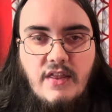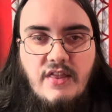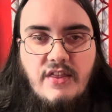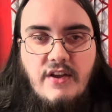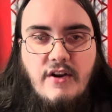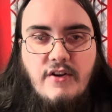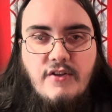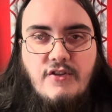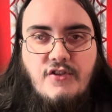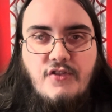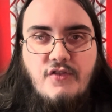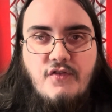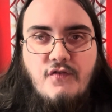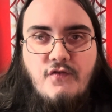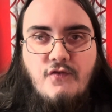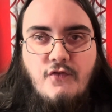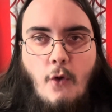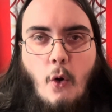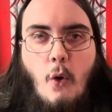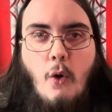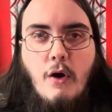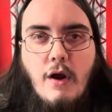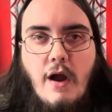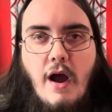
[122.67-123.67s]
There's
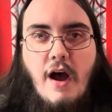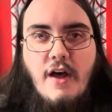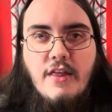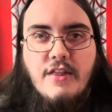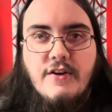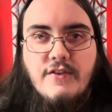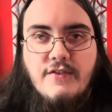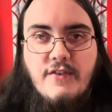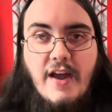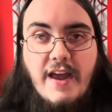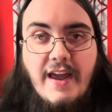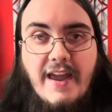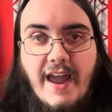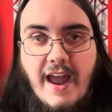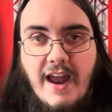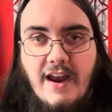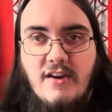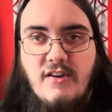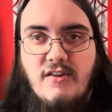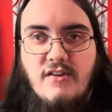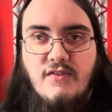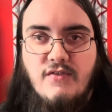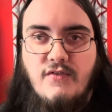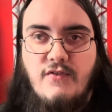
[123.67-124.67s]
4 other
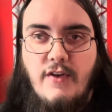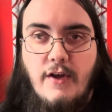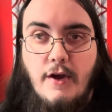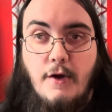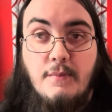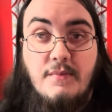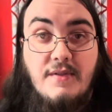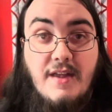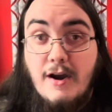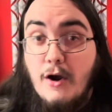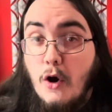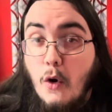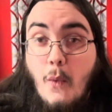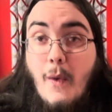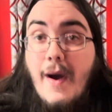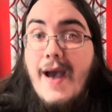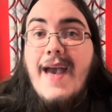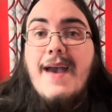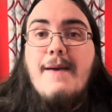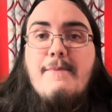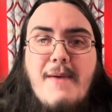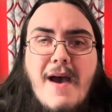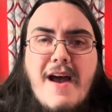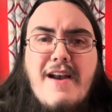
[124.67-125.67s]
vacation films that are
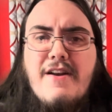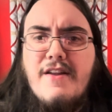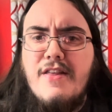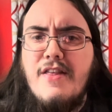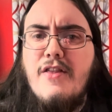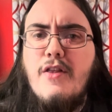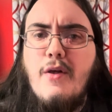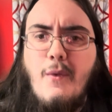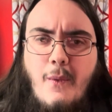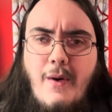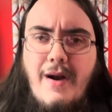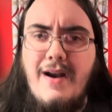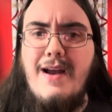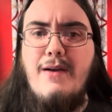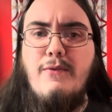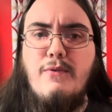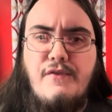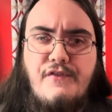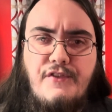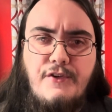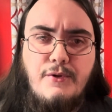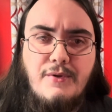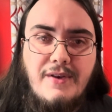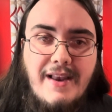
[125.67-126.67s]
way better than the one I
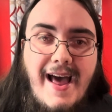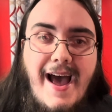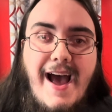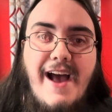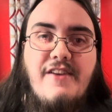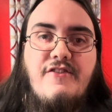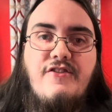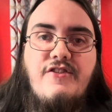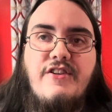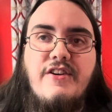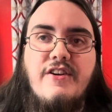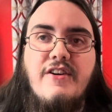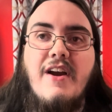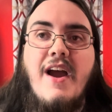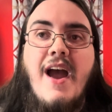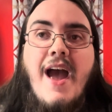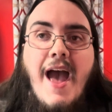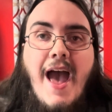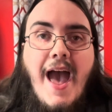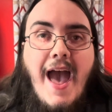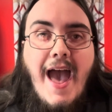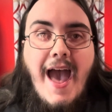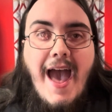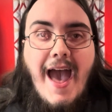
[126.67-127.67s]
reviewed last year,
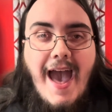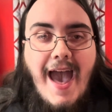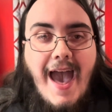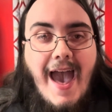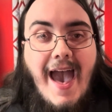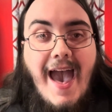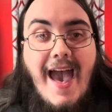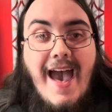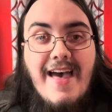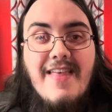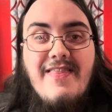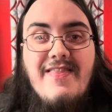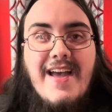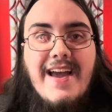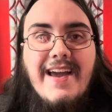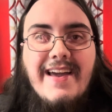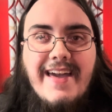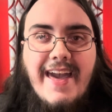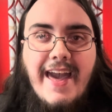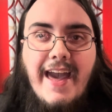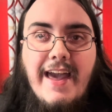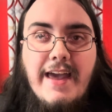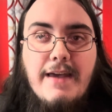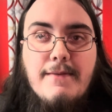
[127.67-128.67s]
and they
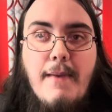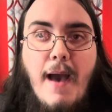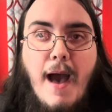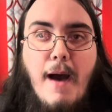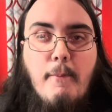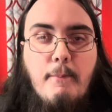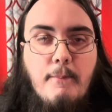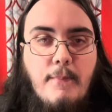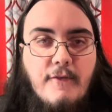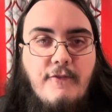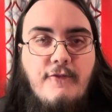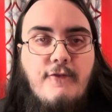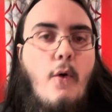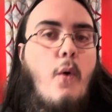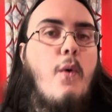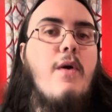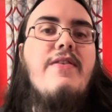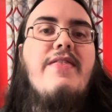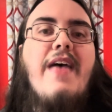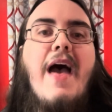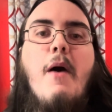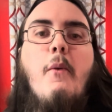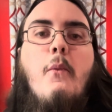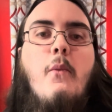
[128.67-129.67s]
came out before
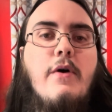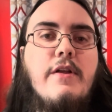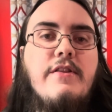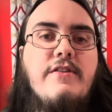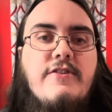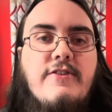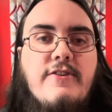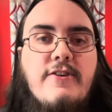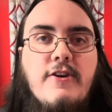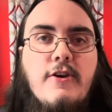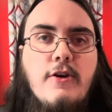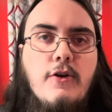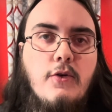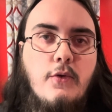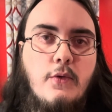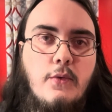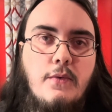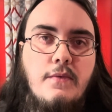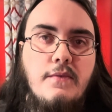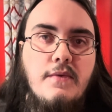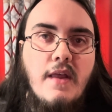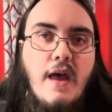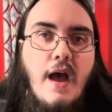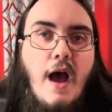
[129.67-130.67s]
that one too.
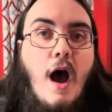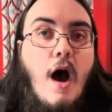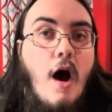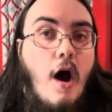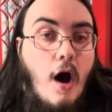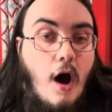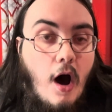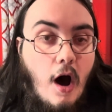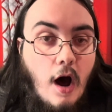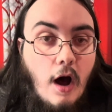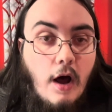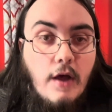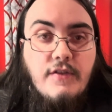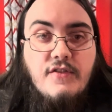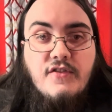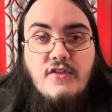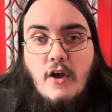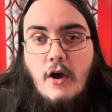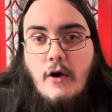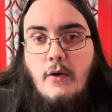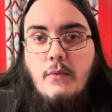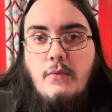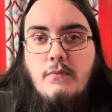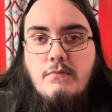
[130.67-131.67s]

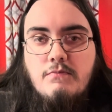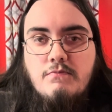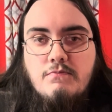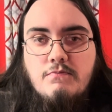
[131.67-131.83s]
Also,